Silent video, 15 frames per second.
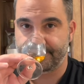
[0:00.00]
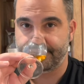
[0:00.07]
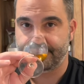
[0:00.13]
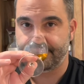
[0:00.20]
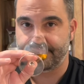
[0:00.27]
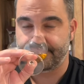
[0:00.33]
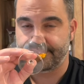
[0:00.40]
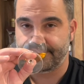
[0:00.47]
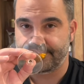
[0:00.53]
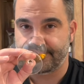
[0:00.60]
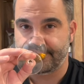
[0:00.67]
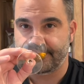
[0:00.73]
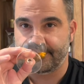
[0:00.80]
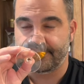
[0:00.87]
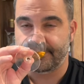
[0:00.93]

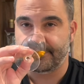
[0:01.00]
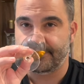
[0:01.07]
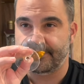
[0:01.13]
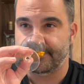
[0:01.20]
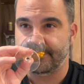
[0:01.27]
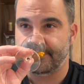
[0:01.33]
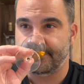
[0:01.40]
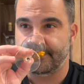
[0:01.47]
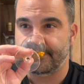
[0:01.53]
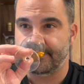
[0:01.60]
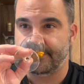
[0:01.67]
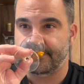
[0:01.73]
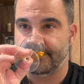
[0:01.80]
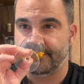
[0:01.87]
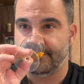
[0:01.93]

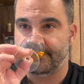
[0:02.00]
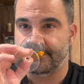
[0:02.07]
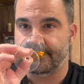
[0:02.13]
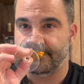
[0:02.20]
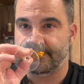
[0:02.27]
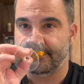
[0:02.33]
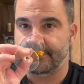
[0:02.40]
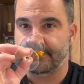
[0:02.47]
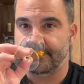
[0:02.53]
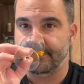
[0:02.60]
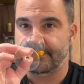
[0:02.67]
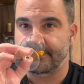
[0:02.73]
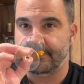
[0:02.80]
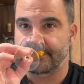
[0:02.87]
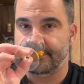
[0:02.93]

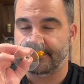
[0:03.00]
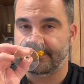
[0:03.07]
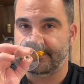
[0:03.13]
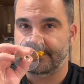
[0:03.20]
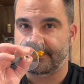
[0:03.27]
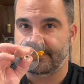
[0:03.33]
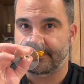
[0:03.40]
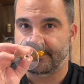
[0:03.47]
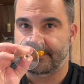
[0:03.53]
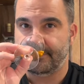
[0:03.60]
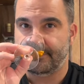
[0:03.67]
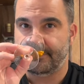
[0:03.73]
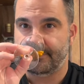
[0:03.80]
(silence)